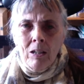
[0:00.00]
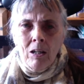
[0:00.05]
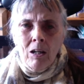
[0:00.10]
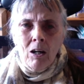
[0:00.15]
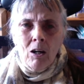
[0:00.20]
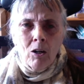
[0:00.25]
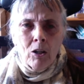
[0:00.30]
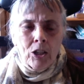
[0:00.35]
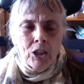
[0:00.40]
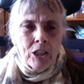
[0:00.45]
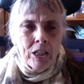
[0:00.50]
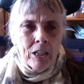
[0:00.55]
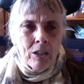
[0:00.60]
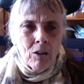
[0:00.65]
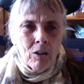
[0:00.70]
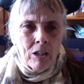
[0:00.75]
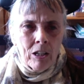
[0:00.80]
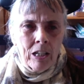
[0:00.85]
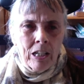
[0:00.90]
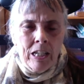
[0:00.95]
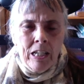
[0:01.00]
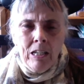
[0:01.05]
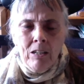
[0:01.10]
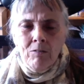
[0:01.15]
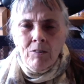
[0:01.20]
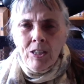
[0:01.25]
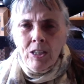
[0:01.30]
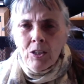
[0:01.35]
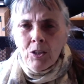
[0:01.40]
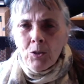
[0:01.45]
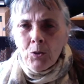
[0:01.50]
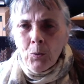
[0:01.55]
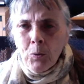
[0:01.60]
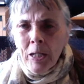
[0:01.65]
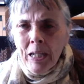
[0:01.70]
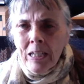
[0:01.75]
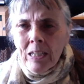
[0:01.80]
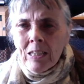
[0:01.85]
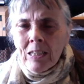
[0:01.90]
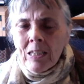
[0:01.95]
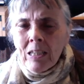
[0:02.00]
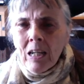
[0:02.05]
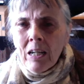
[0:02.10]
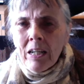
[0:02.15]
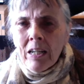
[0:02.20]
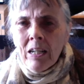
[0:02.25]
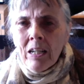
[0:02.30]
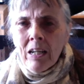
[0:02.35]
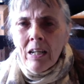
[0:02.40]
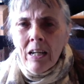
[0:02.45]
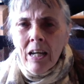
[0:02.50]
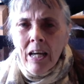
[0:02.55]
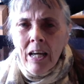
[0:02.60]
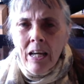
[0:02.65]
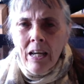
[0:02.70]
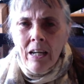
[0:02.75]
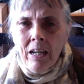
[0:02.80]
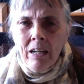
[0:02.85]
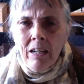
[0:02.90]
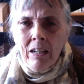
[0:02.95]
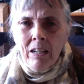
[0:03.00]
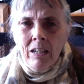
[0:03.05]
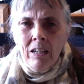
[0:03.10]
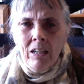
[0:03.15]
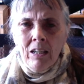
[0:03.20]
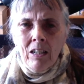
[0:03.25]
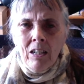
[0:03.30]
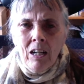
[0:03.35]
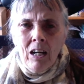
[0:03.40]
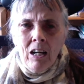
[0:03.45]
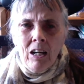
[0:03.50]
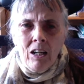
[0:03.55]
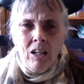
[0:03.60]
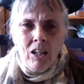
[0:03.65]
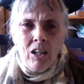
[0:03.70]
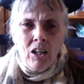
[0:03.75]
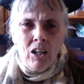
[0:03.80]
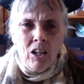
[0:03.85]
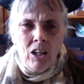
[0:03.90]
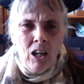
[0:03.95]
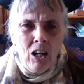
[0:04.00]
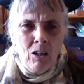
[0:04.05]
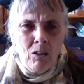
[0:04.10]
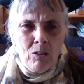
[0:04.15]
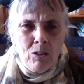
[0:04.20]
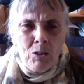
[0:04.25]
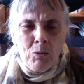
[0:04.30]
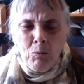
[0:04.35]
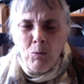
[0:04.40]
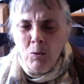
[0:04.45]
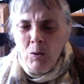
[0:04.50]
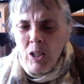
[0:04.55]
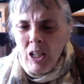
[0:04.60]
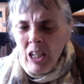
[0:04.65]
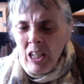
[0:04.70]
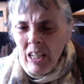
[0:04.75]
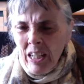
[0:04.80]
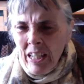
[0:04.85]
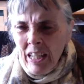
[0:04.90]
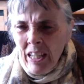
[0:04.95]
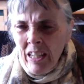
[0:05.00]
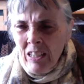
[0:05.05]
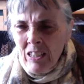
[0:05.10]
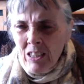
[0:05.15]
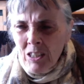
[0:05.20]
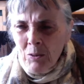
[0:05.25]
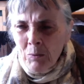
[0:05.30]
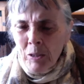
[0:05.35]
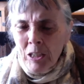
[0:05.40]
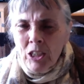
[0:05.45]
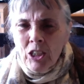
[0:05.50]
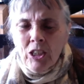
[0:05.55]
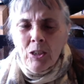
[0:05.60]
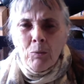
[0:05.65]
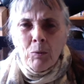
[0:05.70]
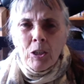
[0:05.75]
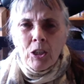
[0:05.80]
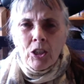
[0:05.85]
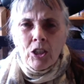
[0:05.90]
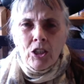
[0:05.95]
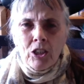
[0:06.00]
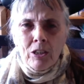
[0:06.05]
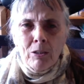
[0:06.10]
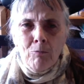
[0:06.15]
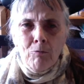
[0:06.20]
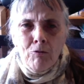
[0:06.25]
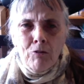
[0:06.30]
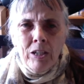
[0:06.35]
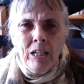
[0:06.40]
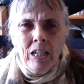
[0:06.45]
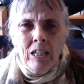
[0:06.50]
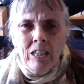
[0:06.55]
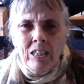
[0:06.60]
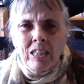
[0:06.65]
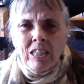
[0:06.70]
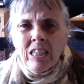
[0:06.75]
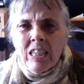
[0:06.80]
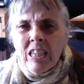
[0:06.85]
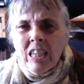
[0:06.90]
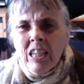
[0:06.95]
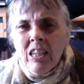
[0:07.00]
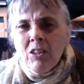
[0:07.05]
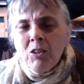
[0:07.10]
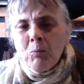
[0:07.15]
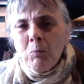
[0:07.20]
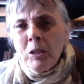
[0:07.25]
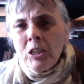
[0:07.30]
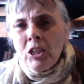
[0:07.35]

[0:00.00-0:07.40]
Oh, she got leaves and twigs stuck in her hair. Her clothes were all clinging to her. She was shivering. Her teeth were